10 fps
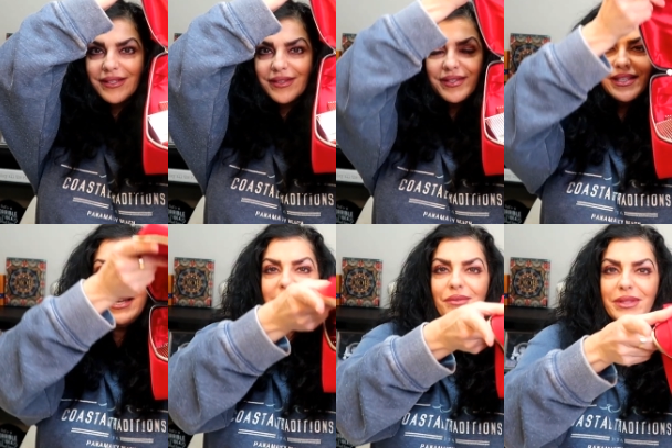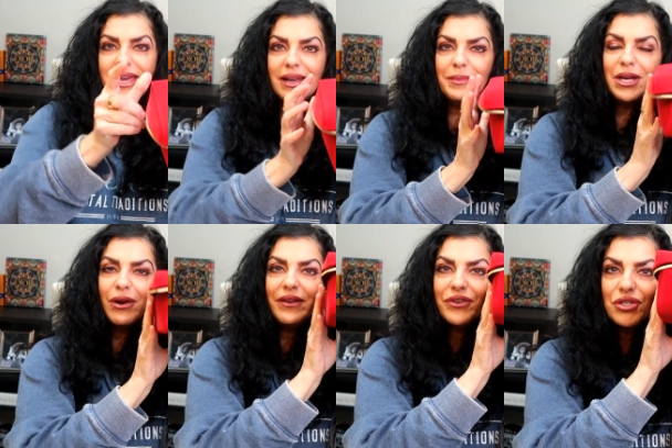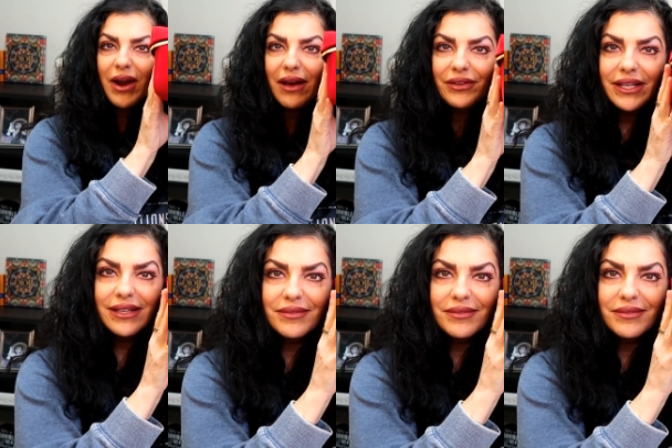So see, would that not be great for traveling?